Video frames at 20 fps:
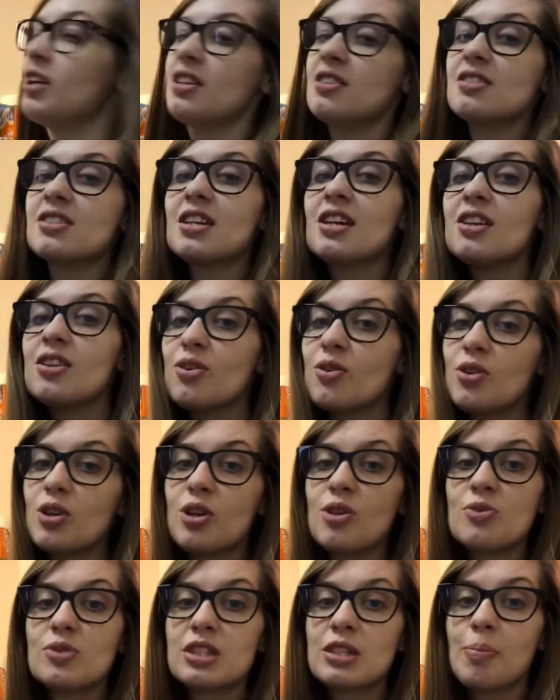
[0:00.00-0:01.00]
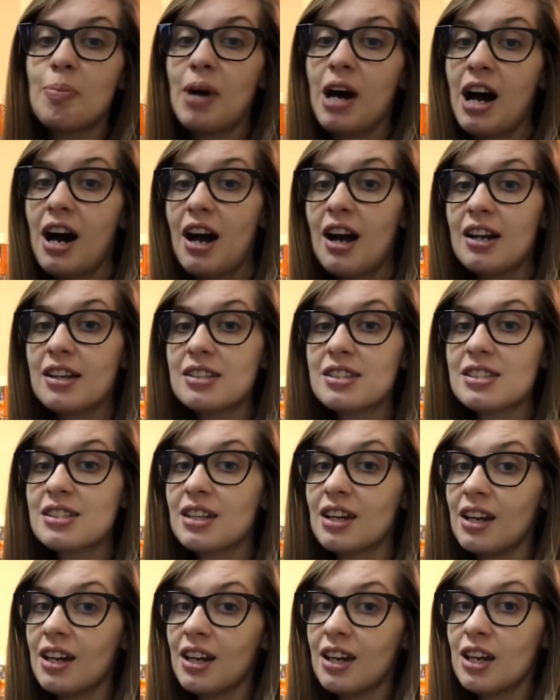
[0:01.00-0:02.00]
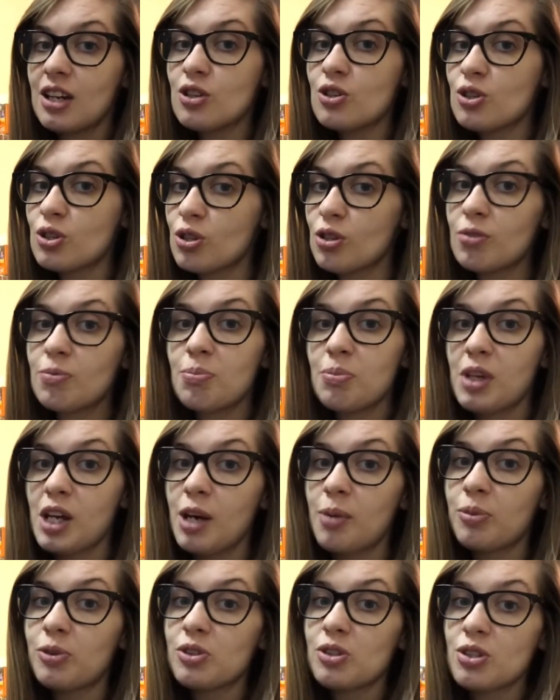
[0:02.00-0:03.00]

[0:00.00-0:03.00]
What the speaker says: continue to use the pods, he shouldn't be able